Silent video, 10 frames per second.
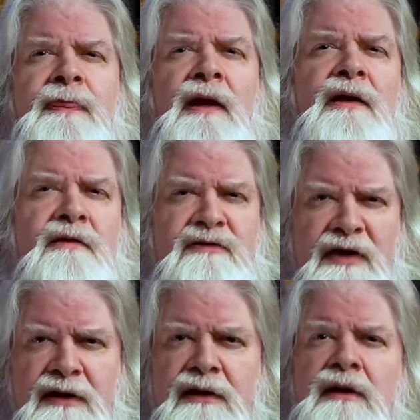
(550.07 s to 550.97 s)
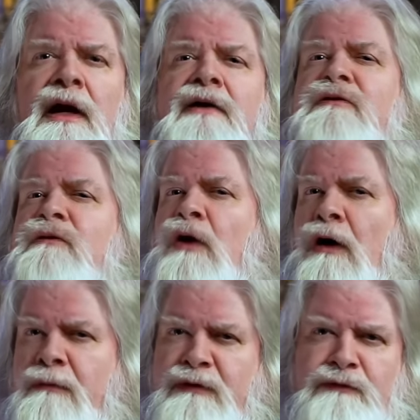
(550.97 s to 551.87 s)
and the daily lives of
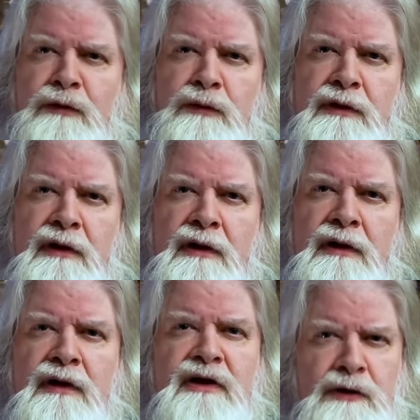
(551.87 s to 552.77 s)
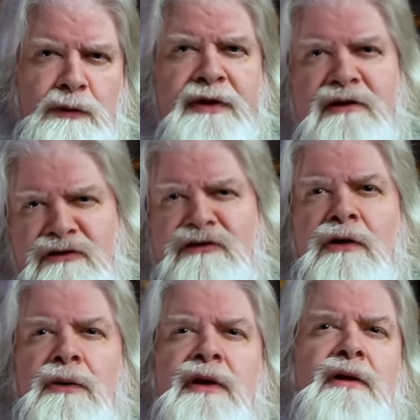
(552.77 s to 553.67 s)
common folk, hearing and
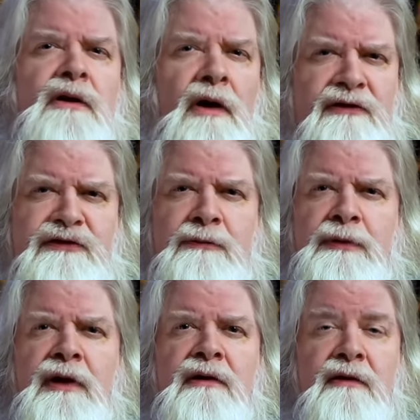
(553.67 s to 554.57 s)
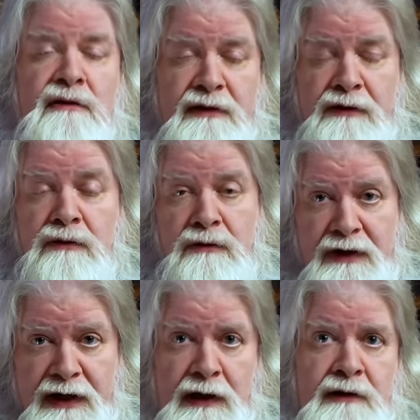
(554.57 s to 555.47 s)
sharing the gossip that Laeral
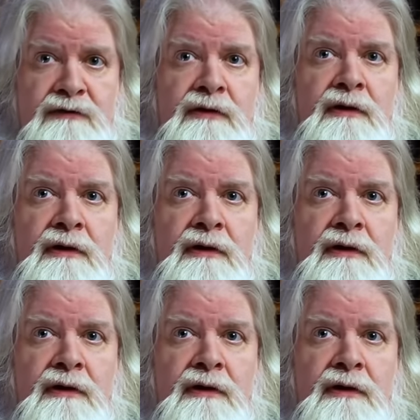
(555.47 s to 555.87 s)
can't.